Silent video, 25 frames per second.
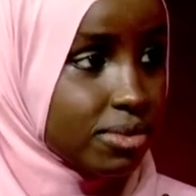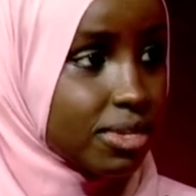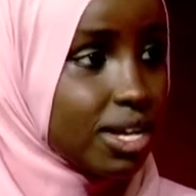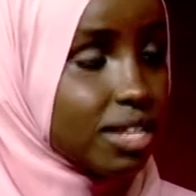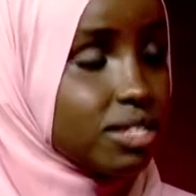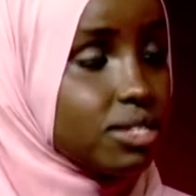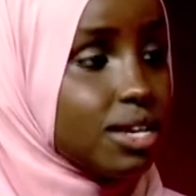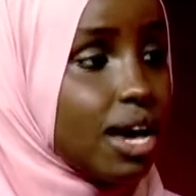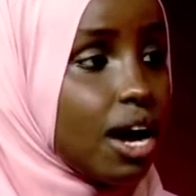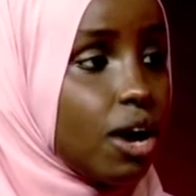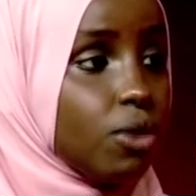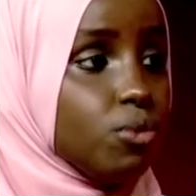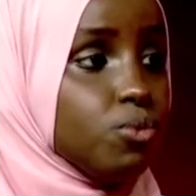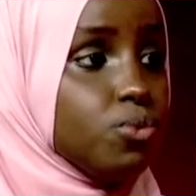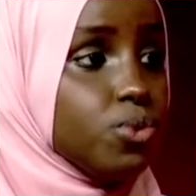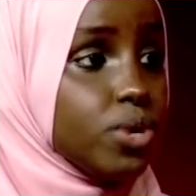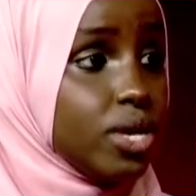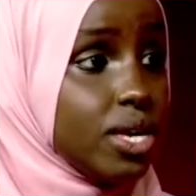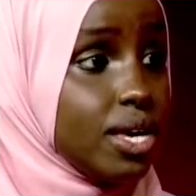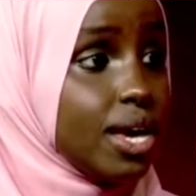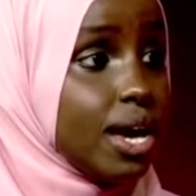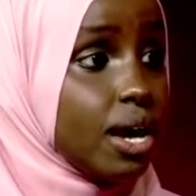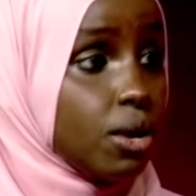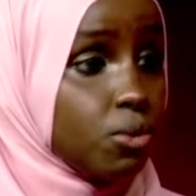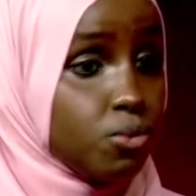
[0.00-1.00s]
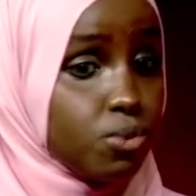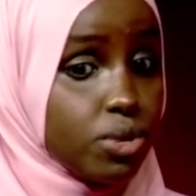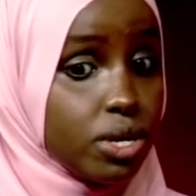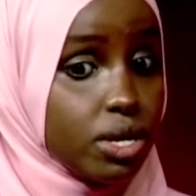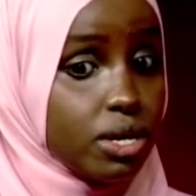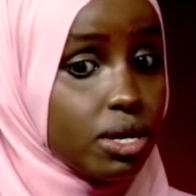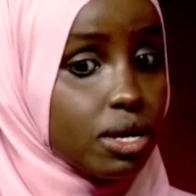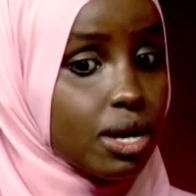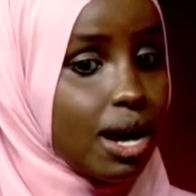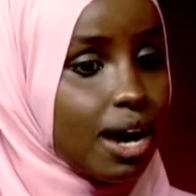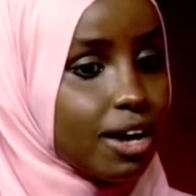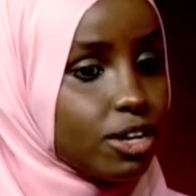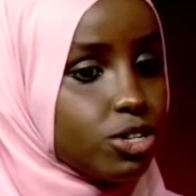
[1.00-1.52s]
that's how we
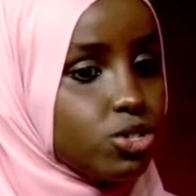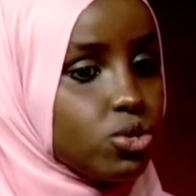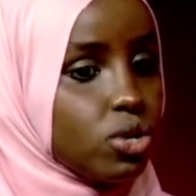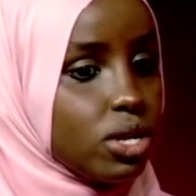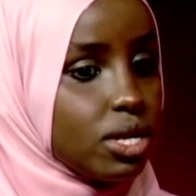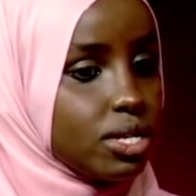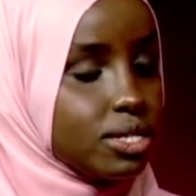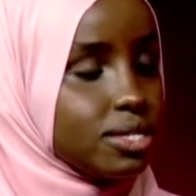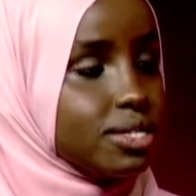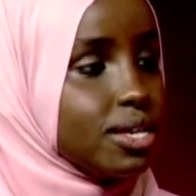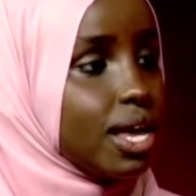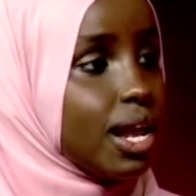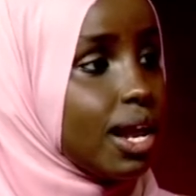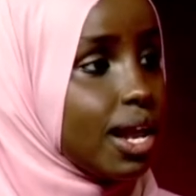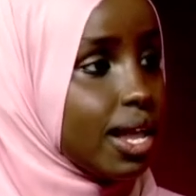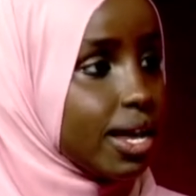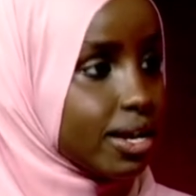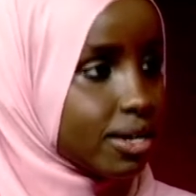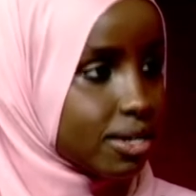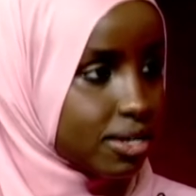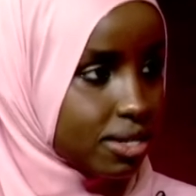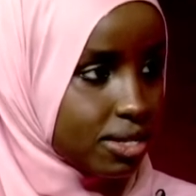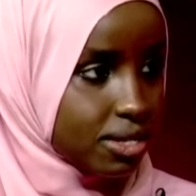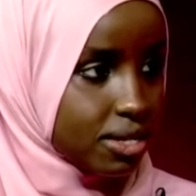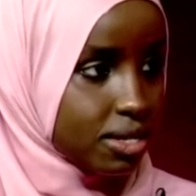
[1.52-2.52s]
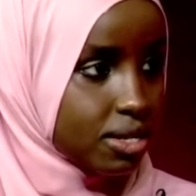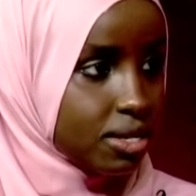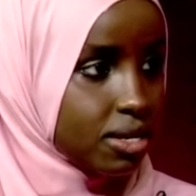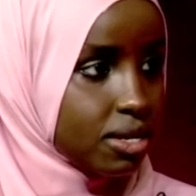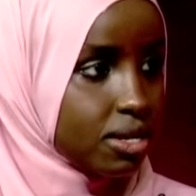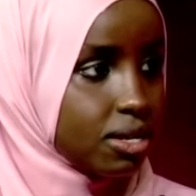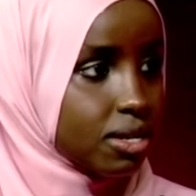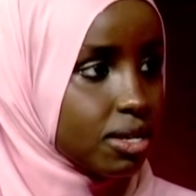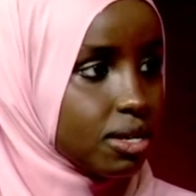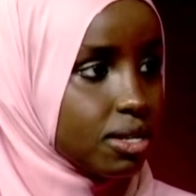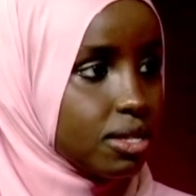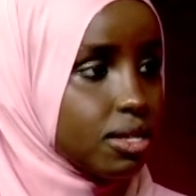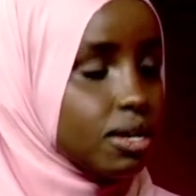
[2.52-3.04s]
we actually select
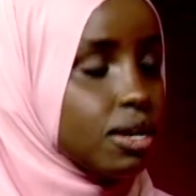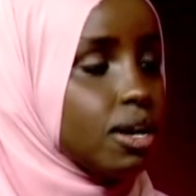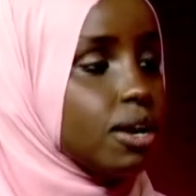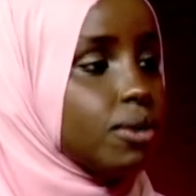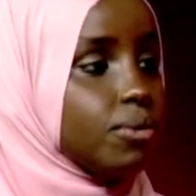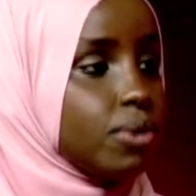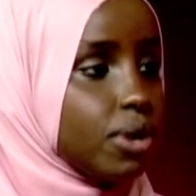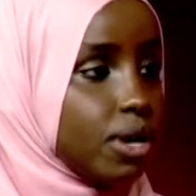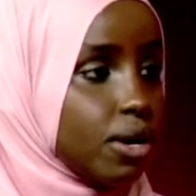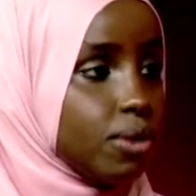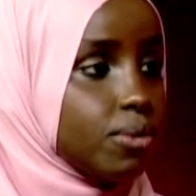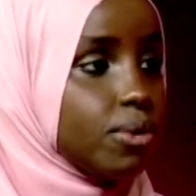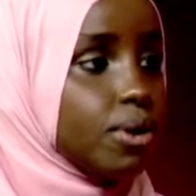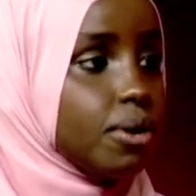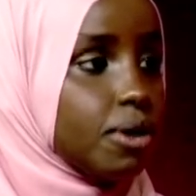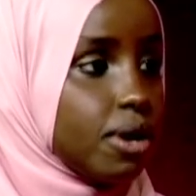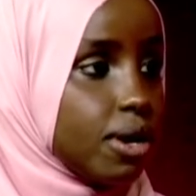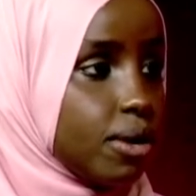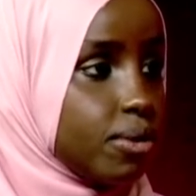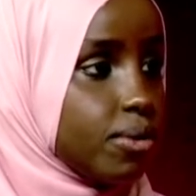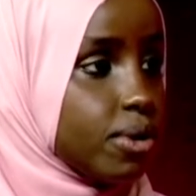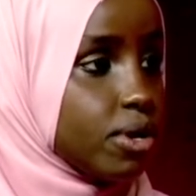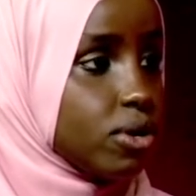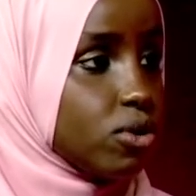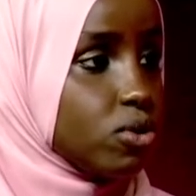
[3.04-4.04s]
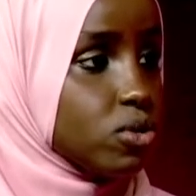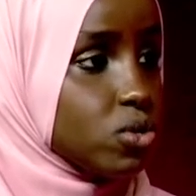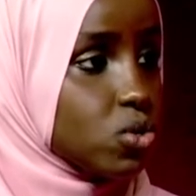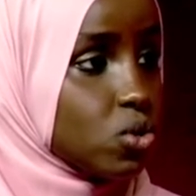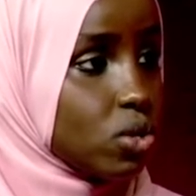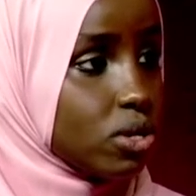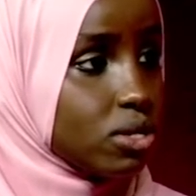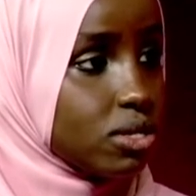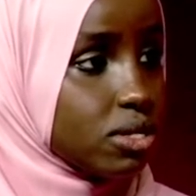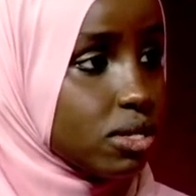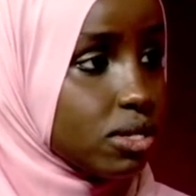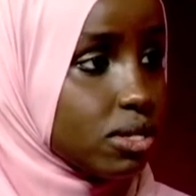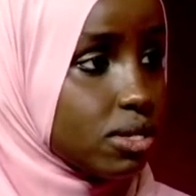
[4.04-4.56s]
oh, the, our, our
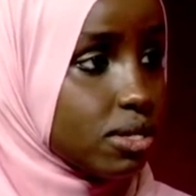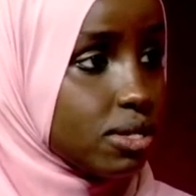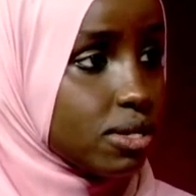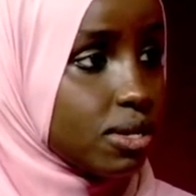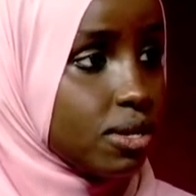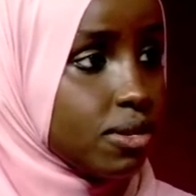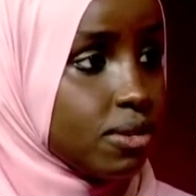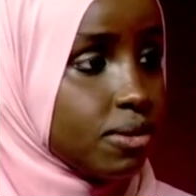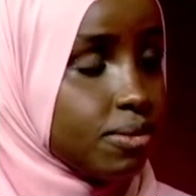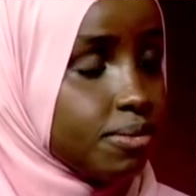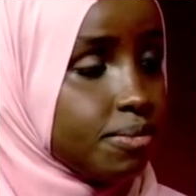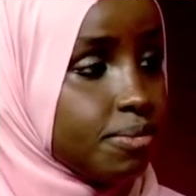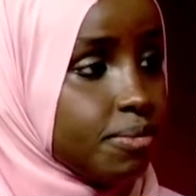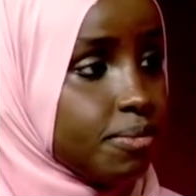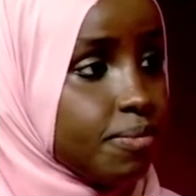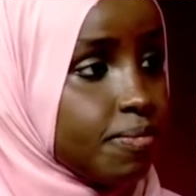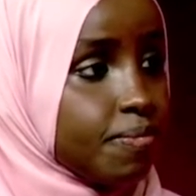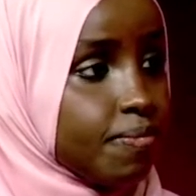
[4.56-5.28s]
consultants. Okay, so